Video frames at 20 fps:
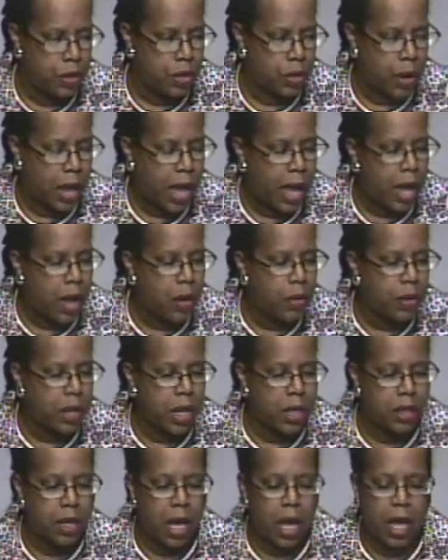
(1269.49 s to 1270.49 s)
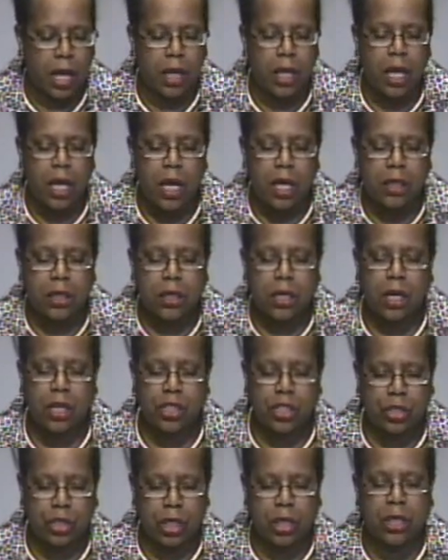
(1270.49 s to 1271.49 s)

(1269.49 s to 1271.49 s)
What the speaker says: How can I touch the